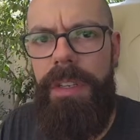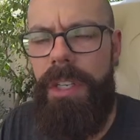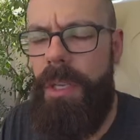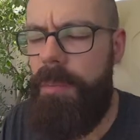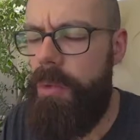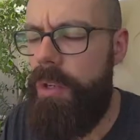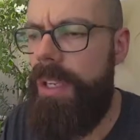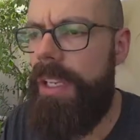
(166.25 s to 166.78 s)

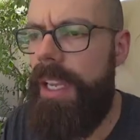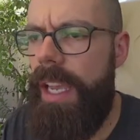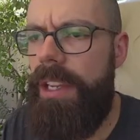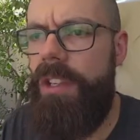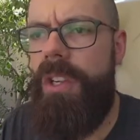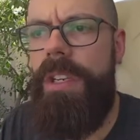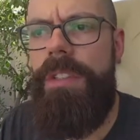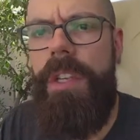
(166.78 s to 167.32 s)

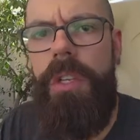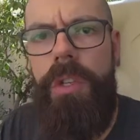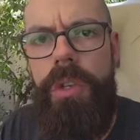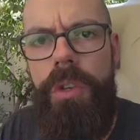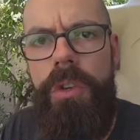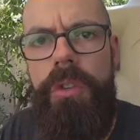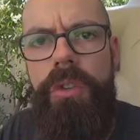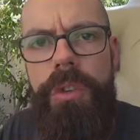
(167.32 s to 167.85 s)
Communication is a
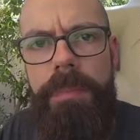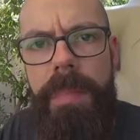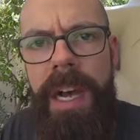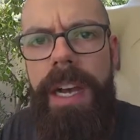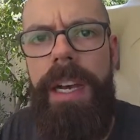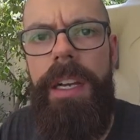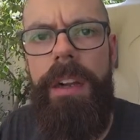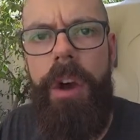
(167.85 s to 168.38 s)
huge
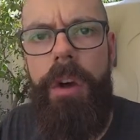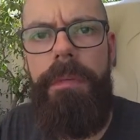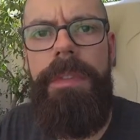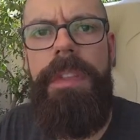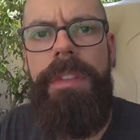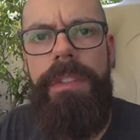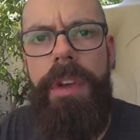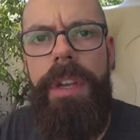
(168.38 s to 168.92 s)
part of
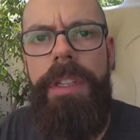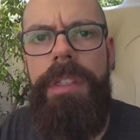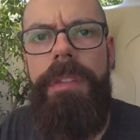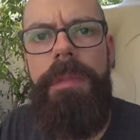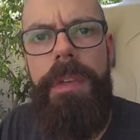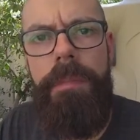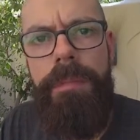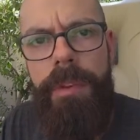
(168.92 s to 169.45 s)
the
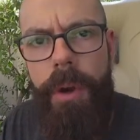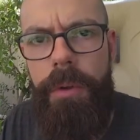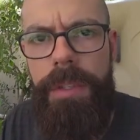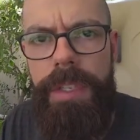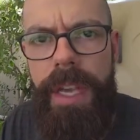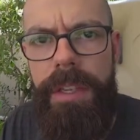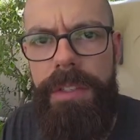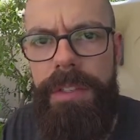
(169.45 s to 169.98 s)
scientific
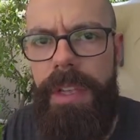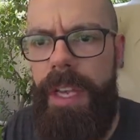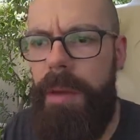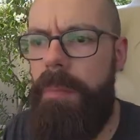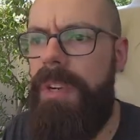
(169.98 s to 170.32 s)
process,